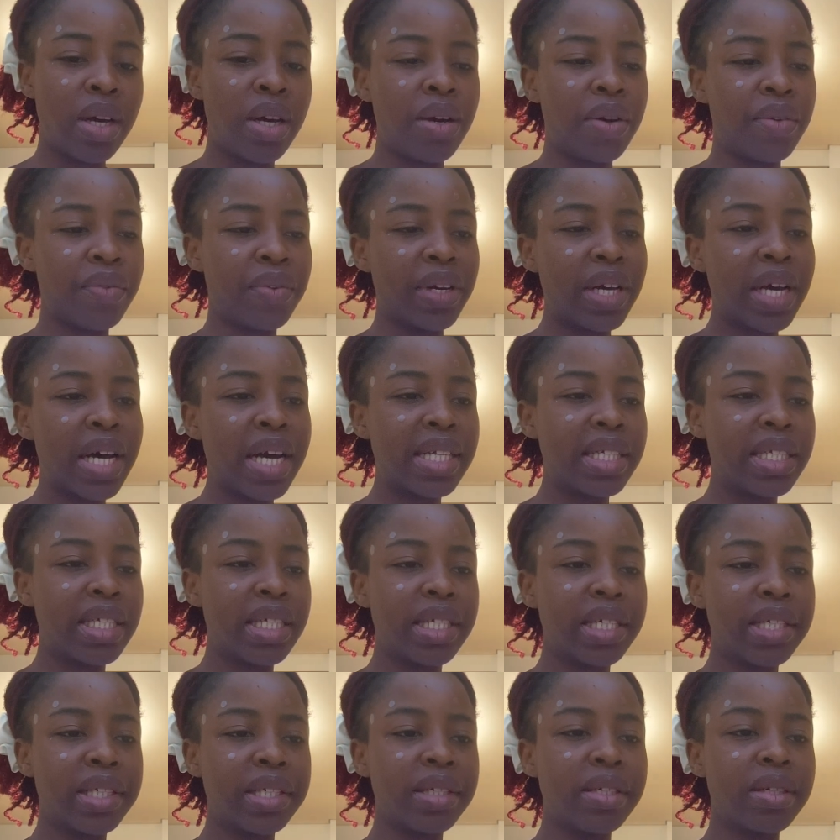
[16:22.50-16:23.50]

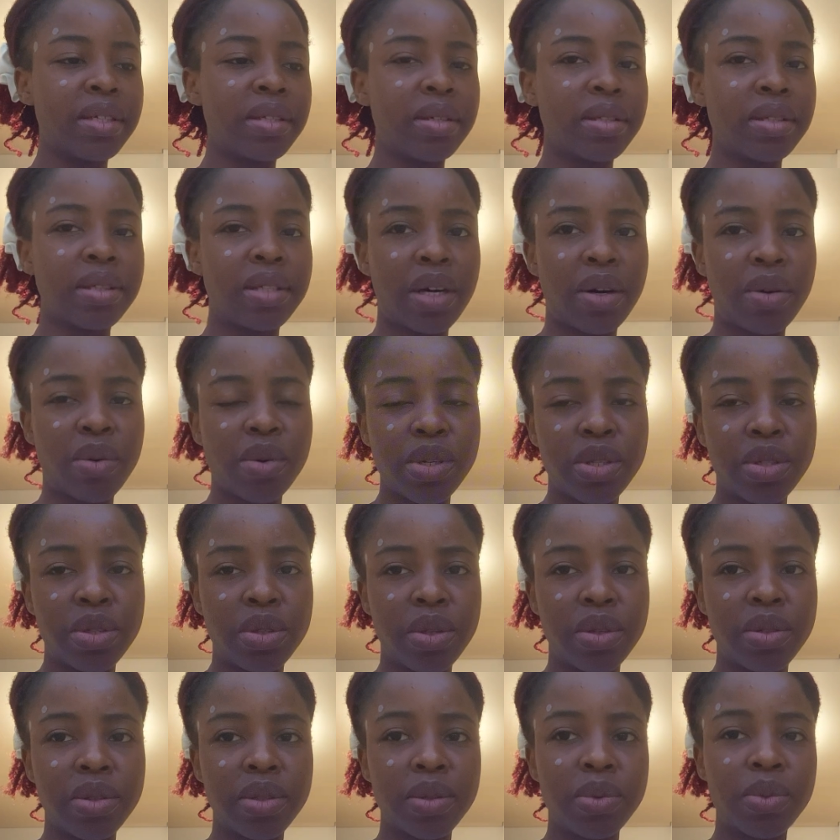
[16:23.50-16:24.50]
regarding their
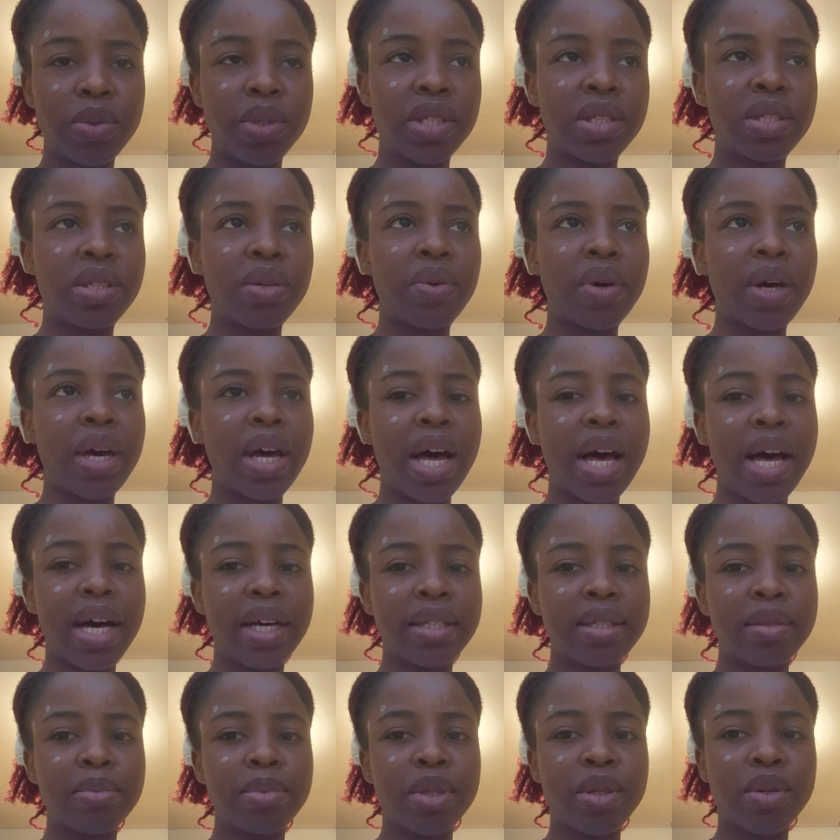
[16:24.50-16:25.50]
questions which they were
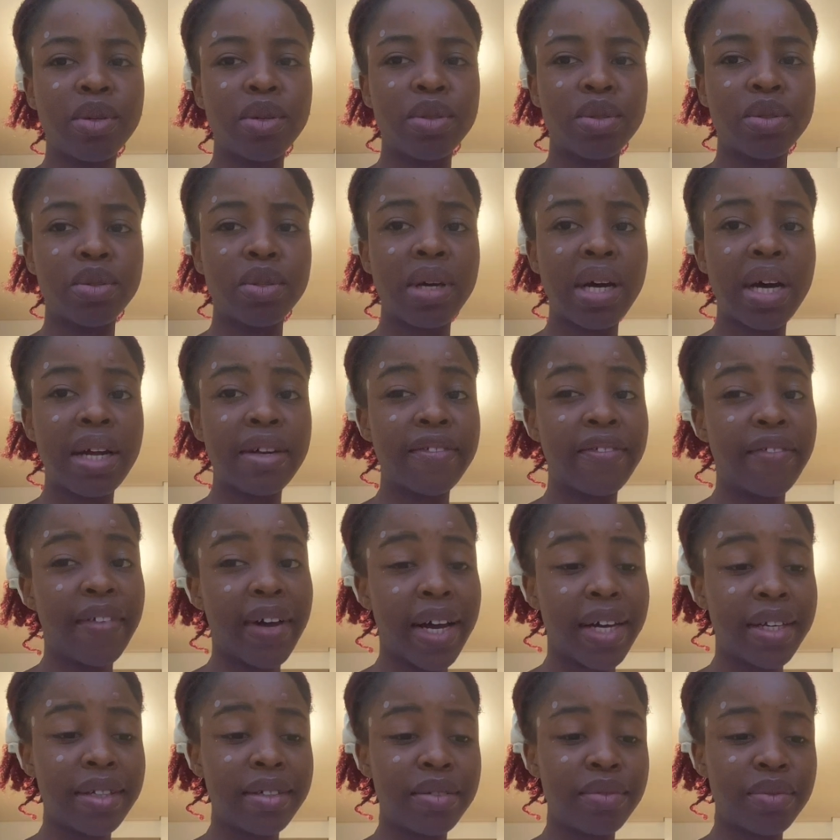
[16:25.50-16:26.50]
asked, because you can
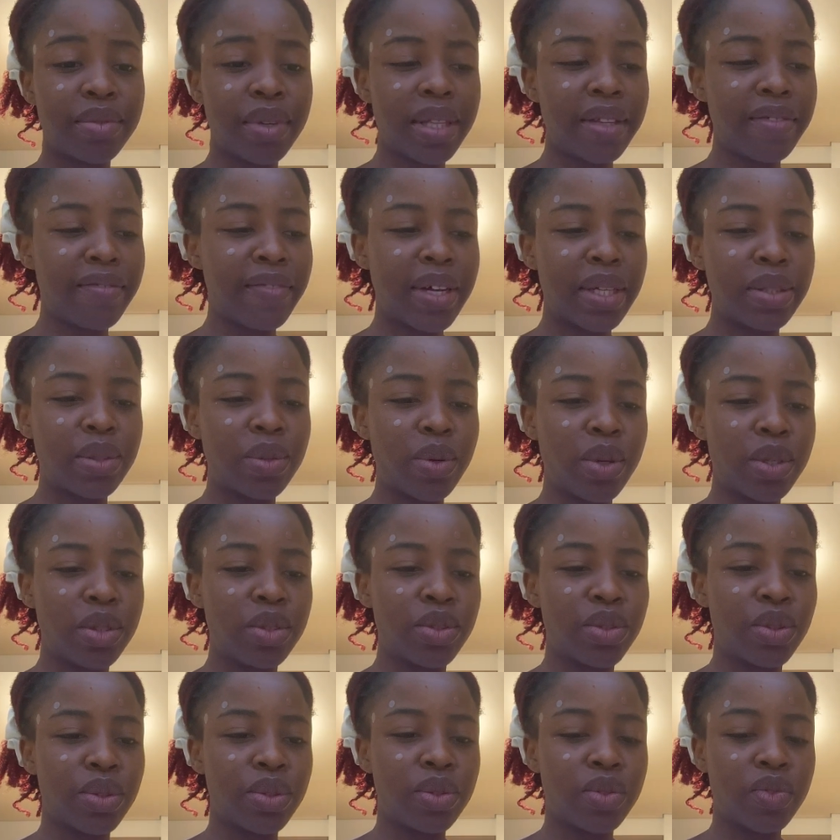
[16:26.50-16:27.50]
find relevant
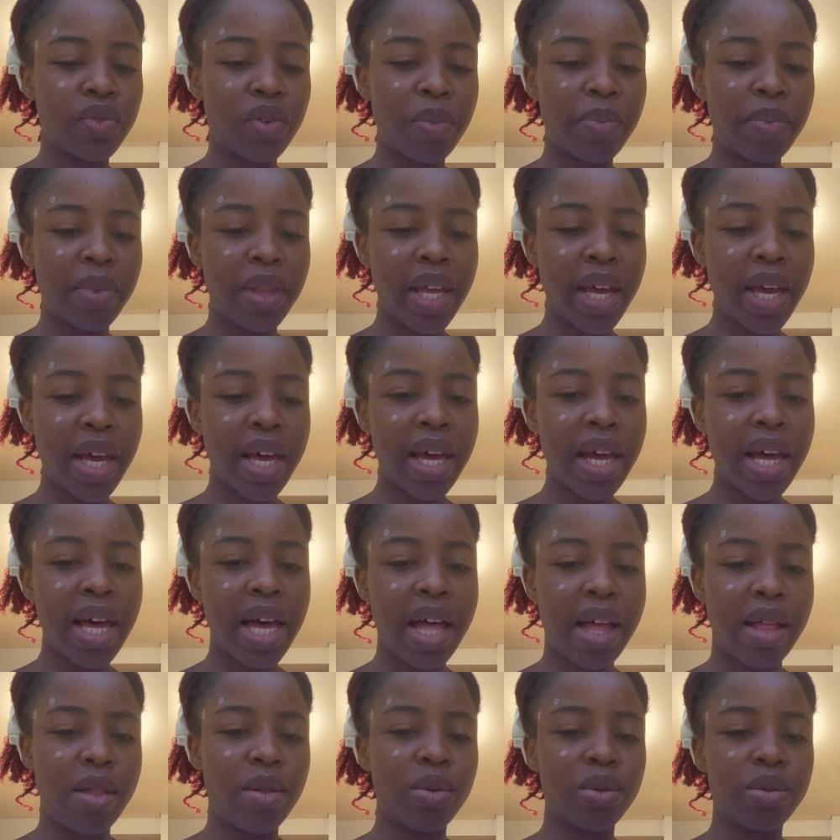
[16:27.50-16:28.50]
questions from there
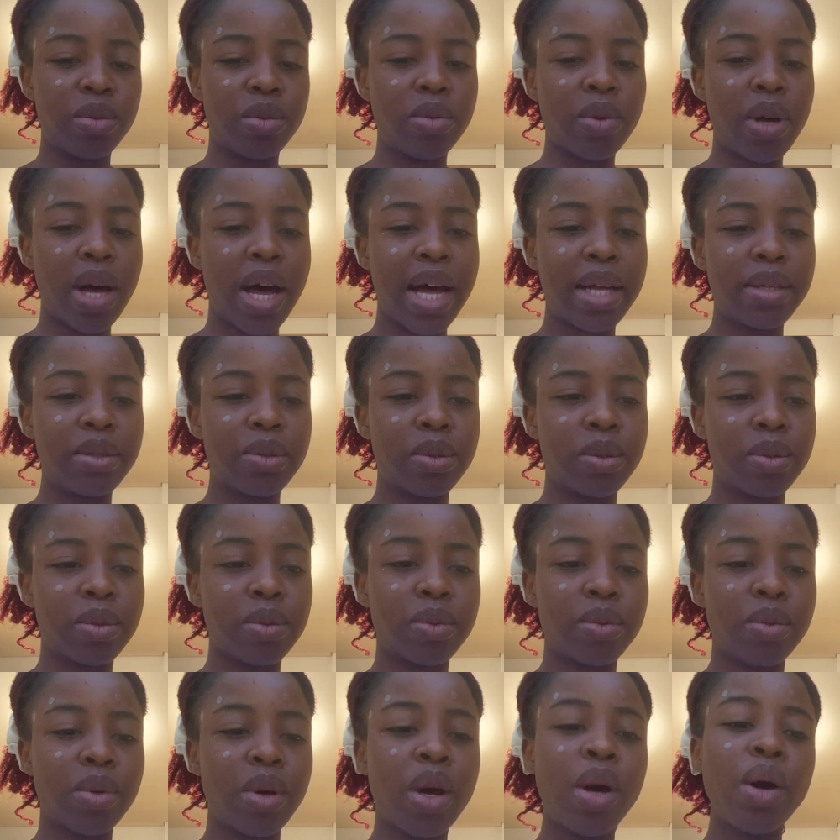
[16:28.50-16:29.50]
and also add
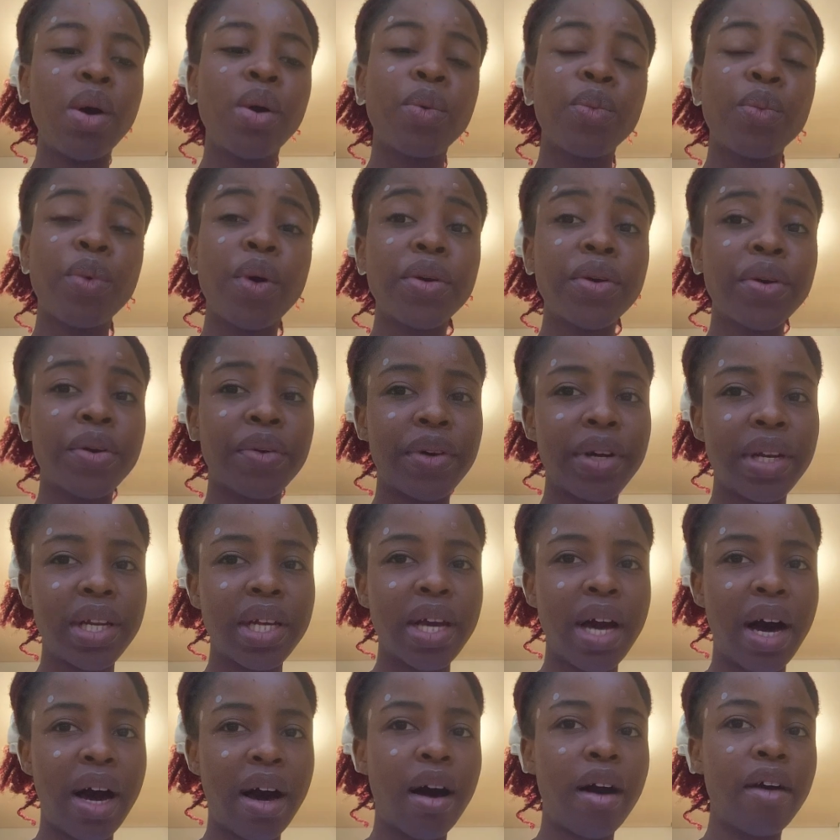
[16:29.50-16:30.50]
to what you
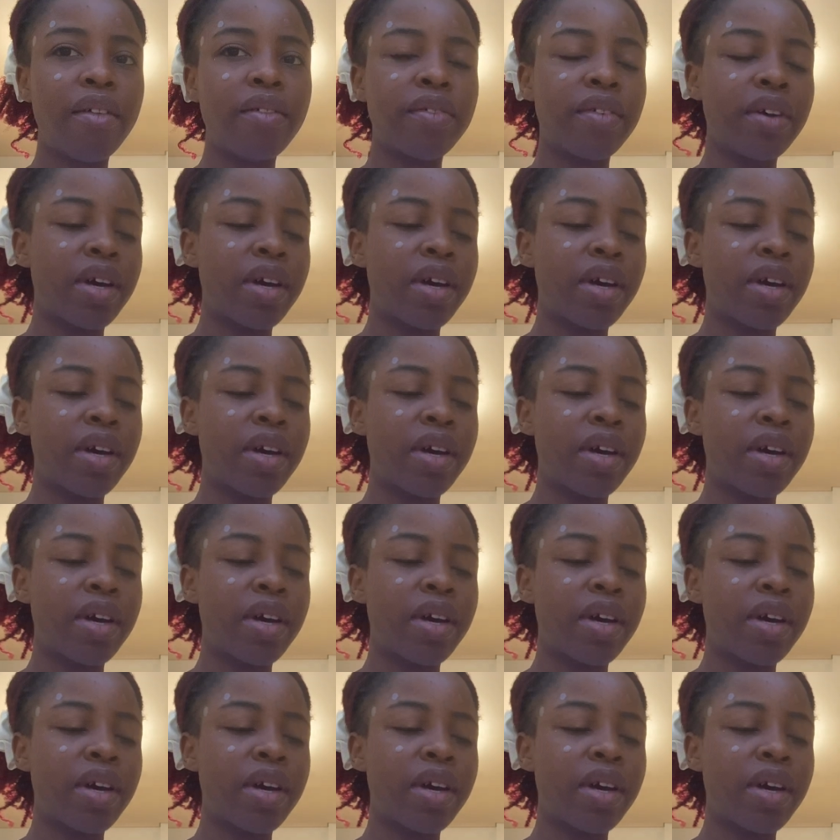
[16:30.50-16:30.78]
already have.